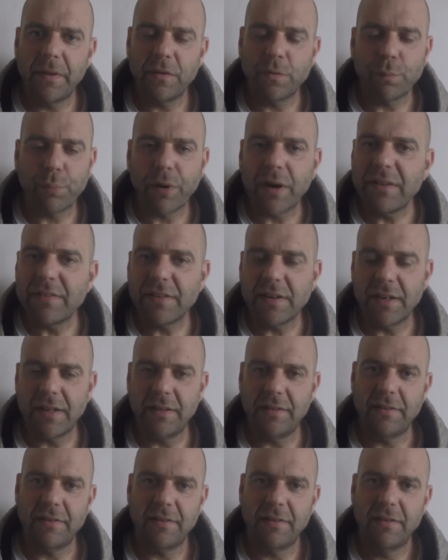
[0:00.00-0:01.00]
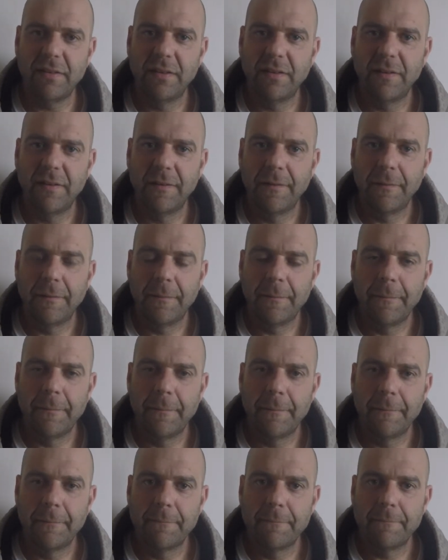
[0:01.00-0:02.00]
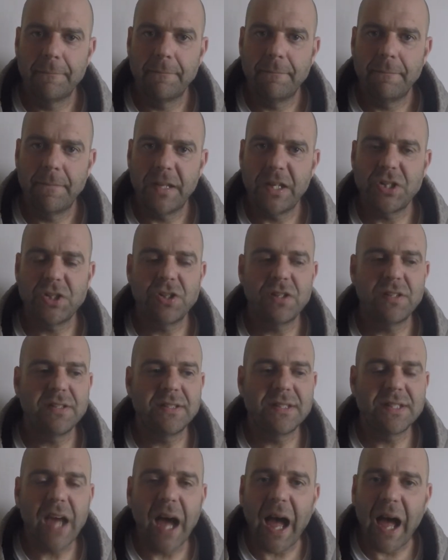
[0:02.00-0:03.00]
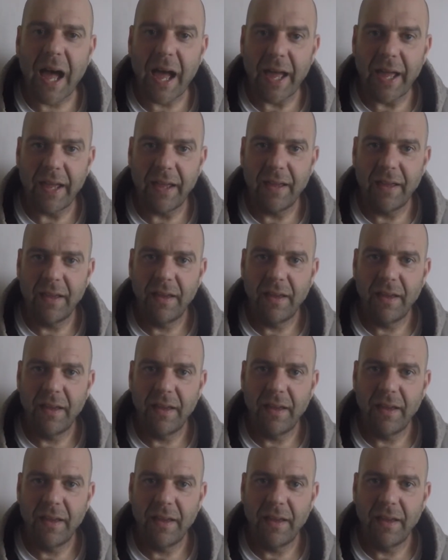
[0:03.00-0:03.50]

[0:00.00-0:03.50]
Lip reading: as president. They should die.